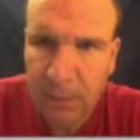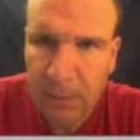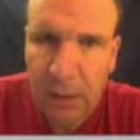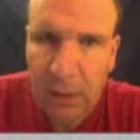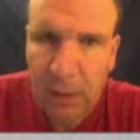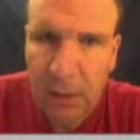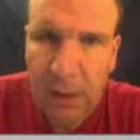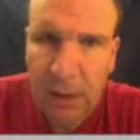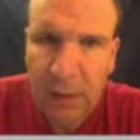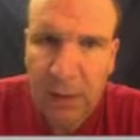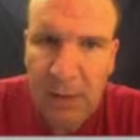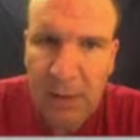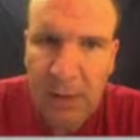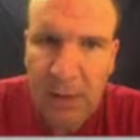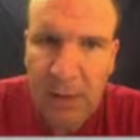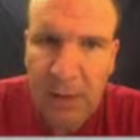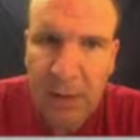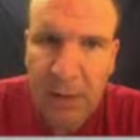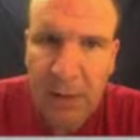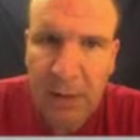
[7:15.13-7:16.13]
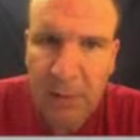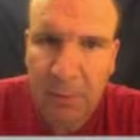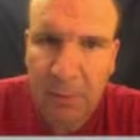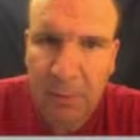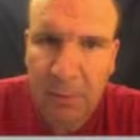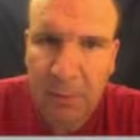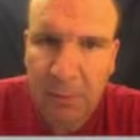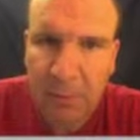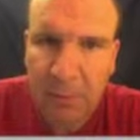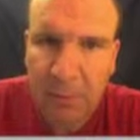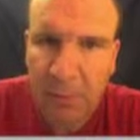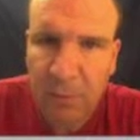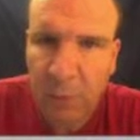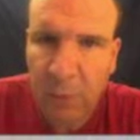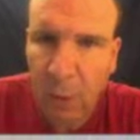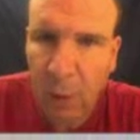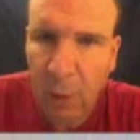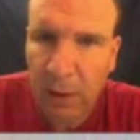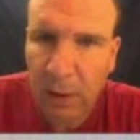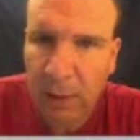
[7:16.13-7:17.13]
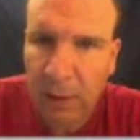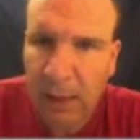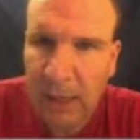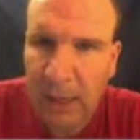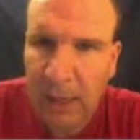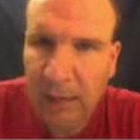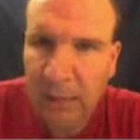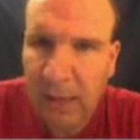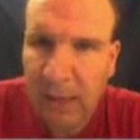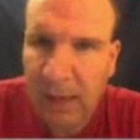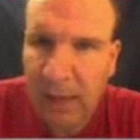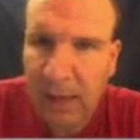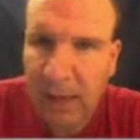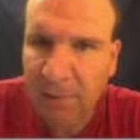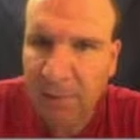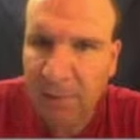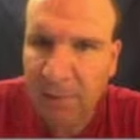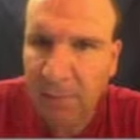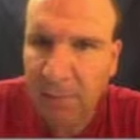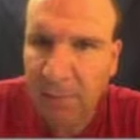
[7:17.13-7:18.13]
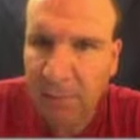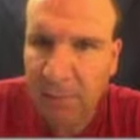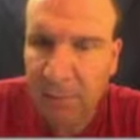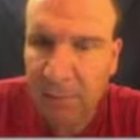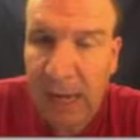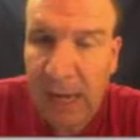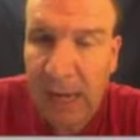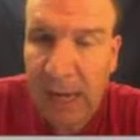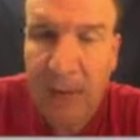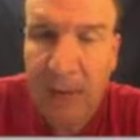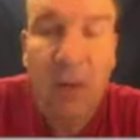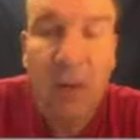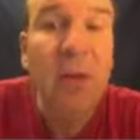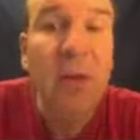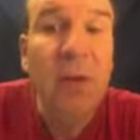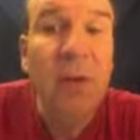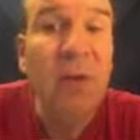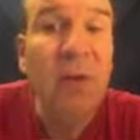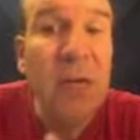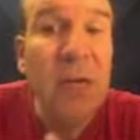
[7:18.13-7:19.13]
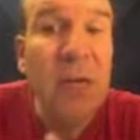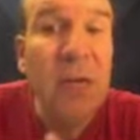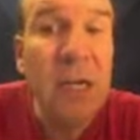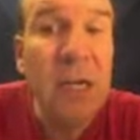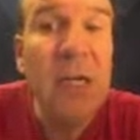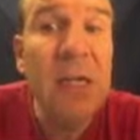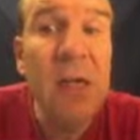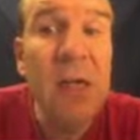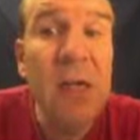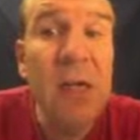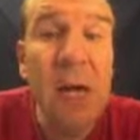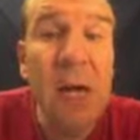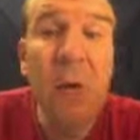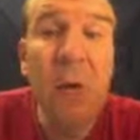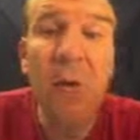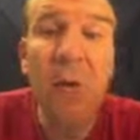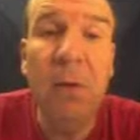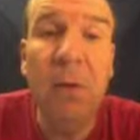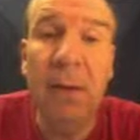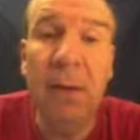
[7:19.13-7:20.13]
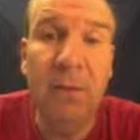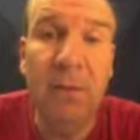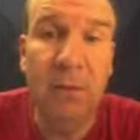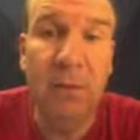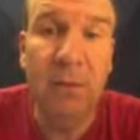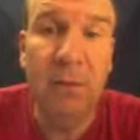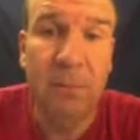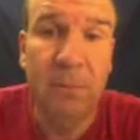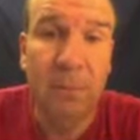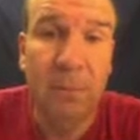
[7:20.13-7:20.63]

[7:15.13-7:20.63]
Now the atomic number is going to be 4 and has a mass of 9. So you're going to need to know this.